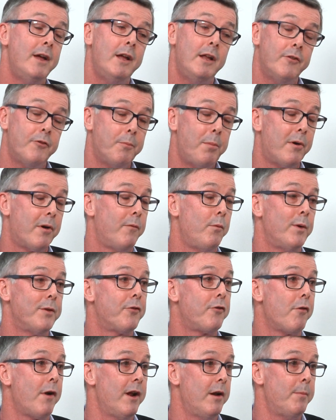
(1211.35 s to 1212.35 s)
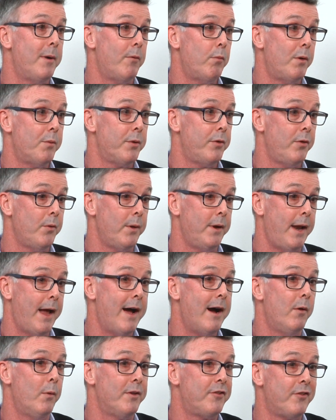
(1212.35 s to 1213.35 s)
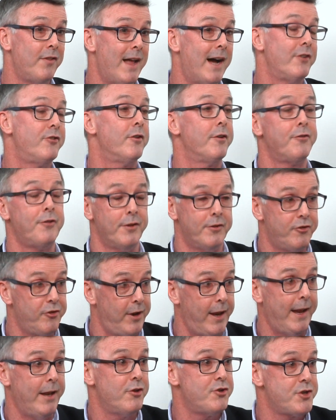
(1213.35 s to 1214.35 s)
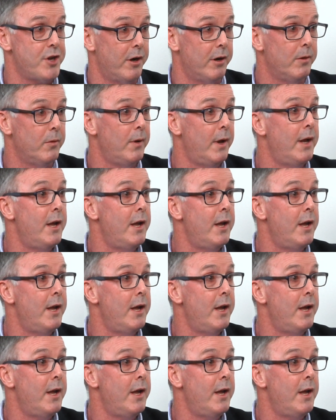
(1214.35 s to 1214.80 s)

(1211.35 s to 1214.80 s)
It's part of what's great about what we're doing now. It's not just the Today Show,